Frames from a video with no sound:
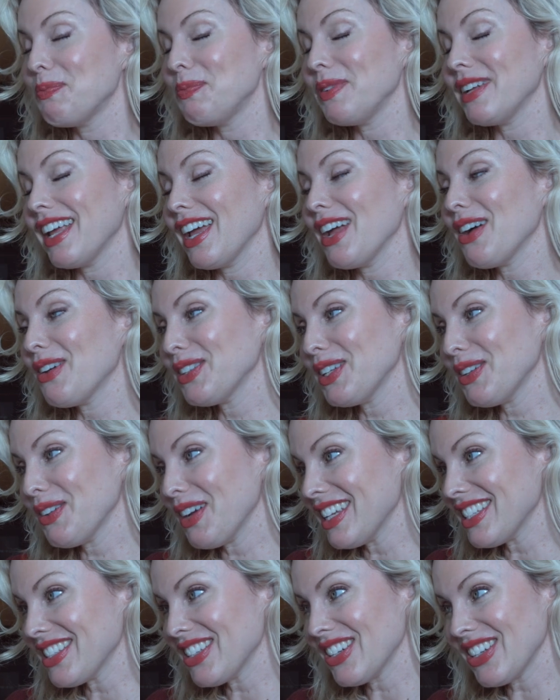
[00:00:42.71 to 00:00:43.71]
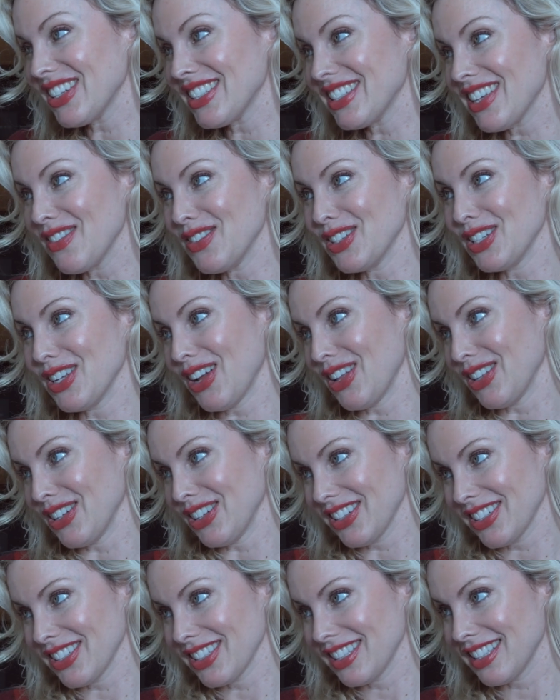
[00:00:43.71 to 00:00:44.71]
But I only raised thirty-seven
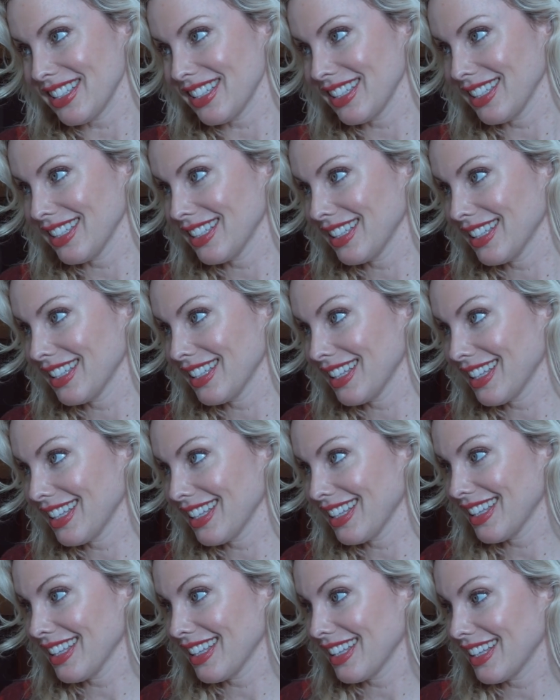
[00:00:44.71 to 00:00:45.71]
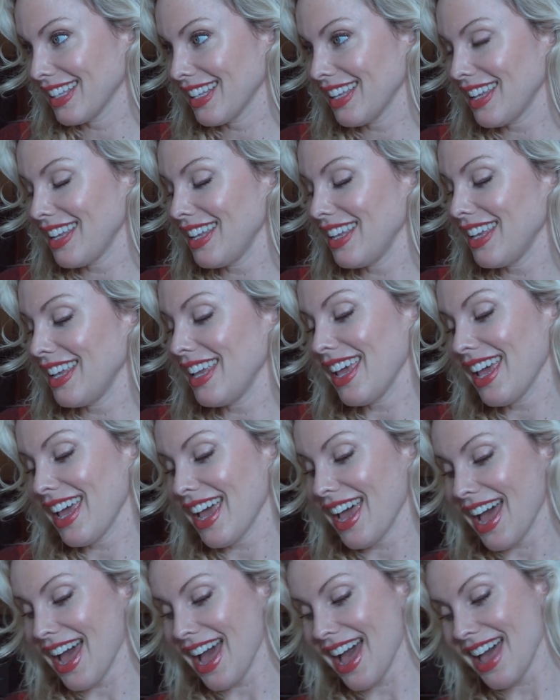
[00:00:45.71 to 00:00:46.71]
dollars. Oh, you did?
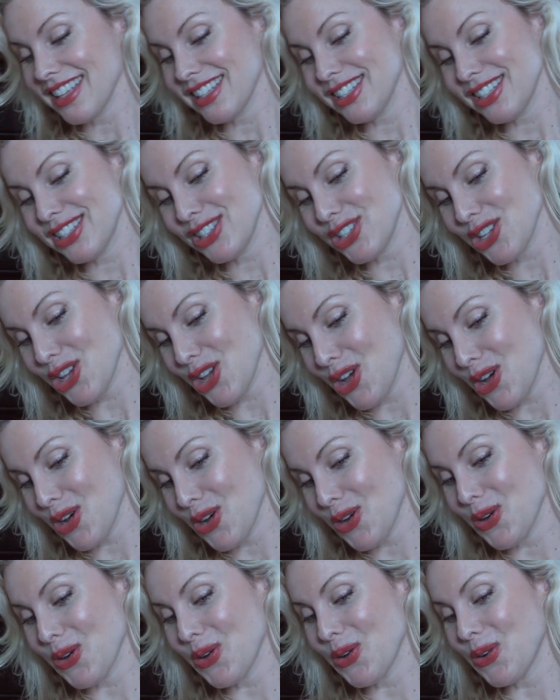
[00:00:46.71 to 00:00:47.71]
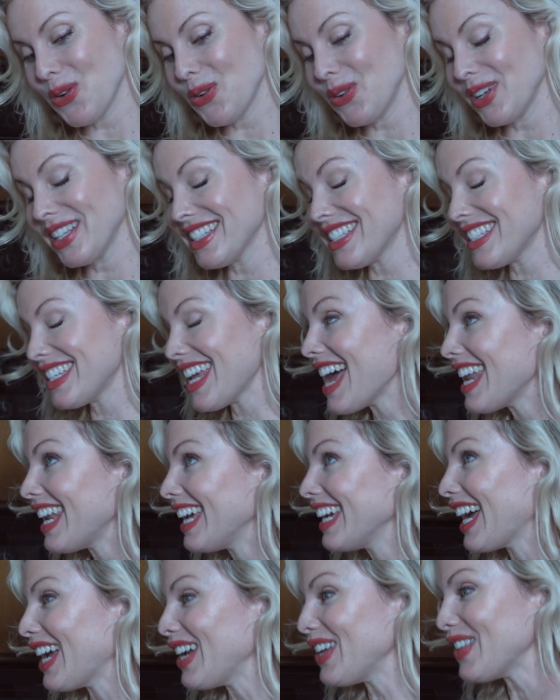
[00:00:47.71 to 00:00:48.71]
Yeah. So instead,
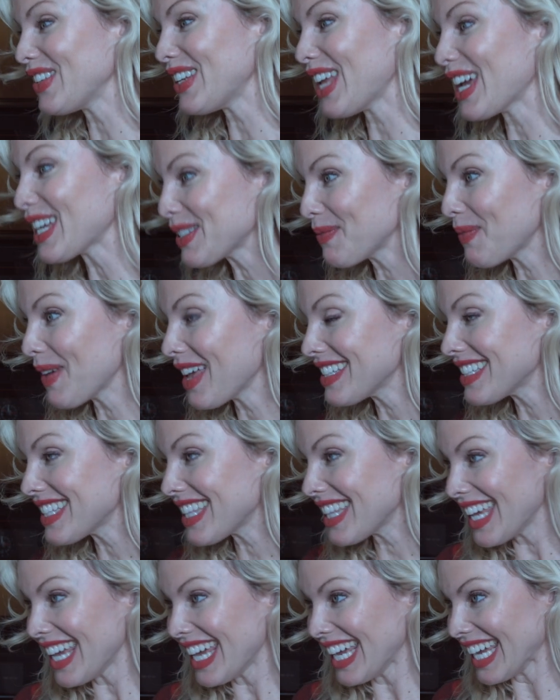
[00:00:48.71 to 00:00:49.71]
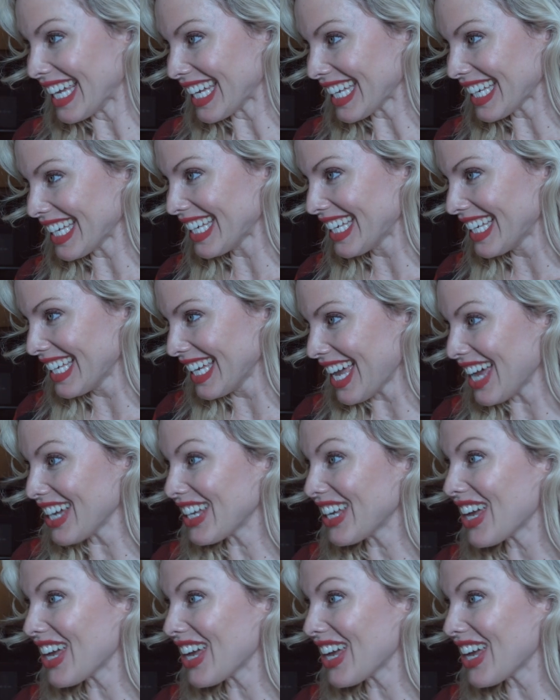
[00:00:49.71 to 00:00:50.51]
I got you the next best thing: a